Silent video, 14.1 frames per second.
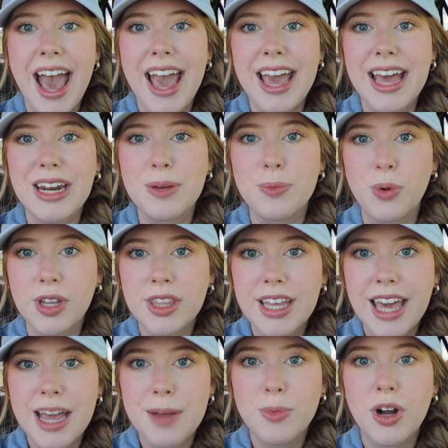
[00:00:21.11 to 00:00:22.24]
and bring the
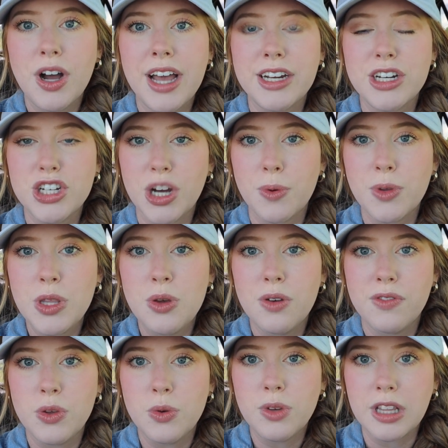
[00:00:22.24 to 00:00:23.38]
camera and share with you a
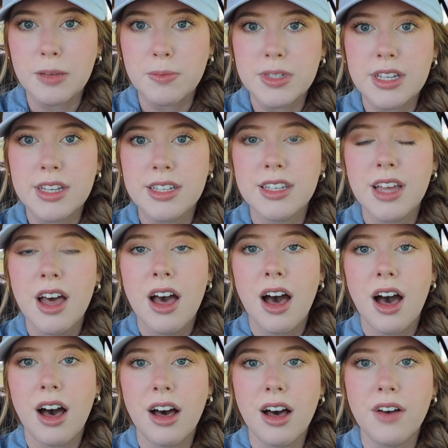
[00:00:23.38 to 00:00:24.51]
few glimpses
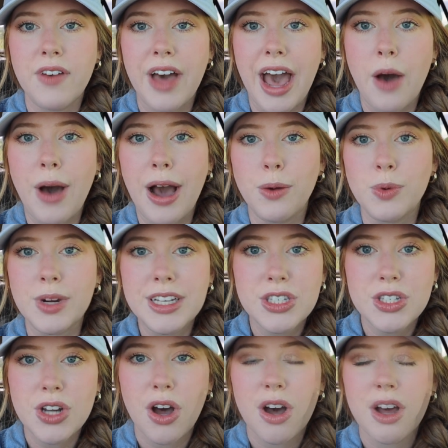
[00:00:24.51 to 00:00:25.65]
of how I
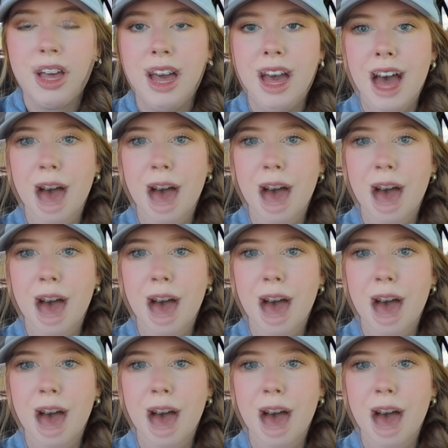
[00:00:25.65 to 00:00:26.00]
restock.